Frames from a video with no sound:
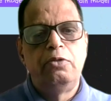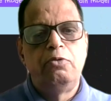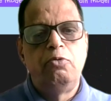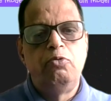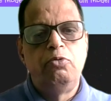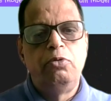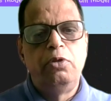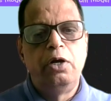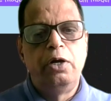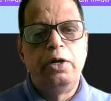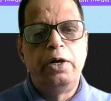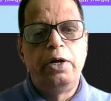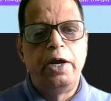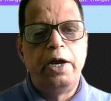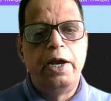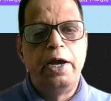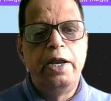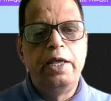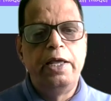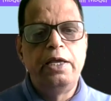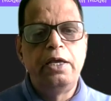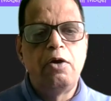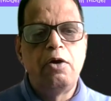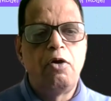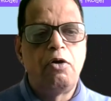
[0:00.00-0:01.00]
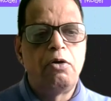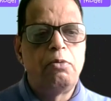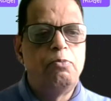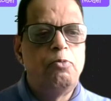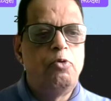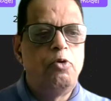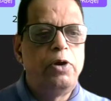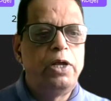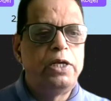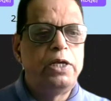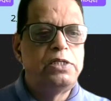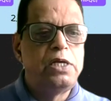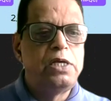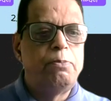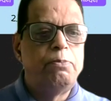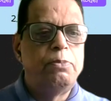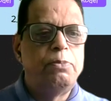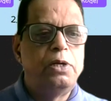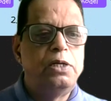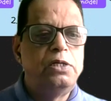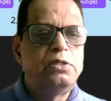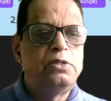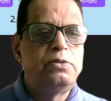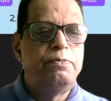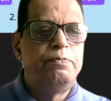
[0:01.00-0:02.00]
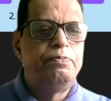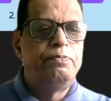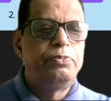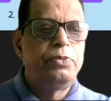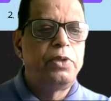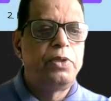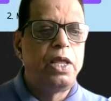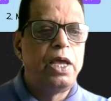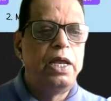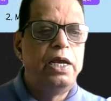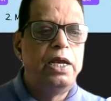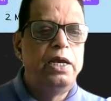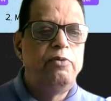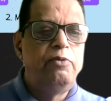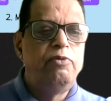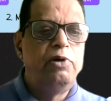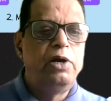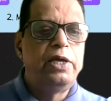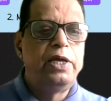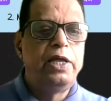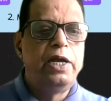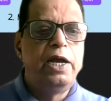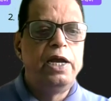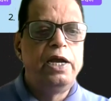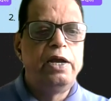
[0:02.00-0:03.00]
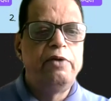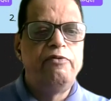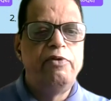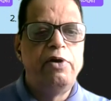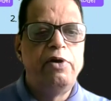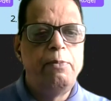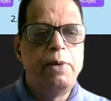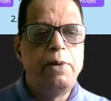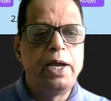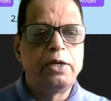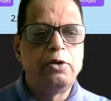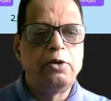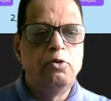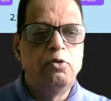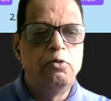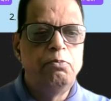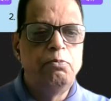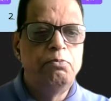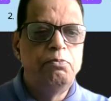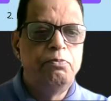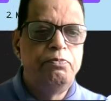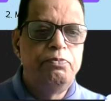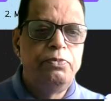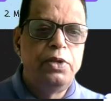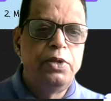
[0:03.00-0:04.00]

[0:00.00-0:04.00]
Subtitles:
through the training or more examples, and it will create a feedback loop